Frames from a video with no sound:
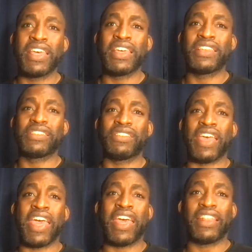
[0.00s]
so
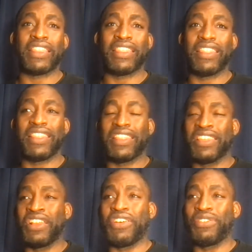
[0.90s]
that
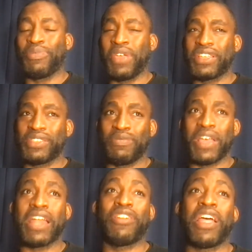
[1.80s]
it makes them
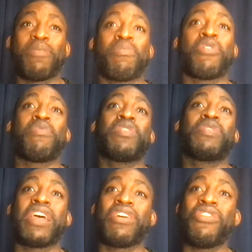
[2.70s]
kind of like perp up,
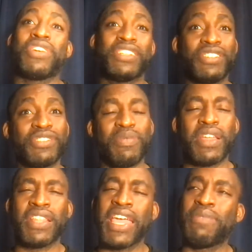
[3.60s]
like, oh, he's using my
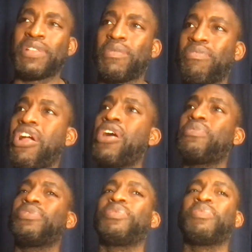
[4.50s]
name in a
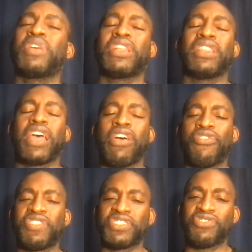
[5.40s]
problem. And I
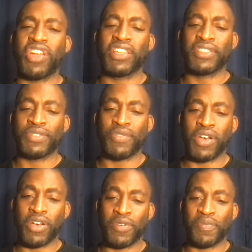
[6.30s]
always try
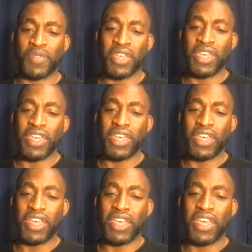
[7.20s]
to
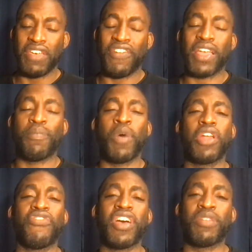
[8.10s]
if I can
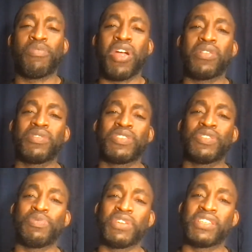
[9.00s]
modify the problem to
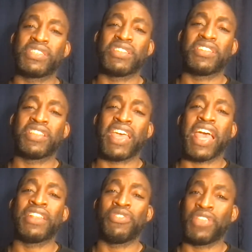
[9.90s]
be something that I
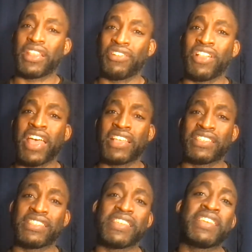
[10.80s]
know that the class
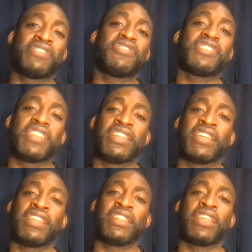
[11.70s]
is interested
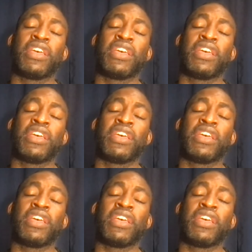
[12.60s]
in.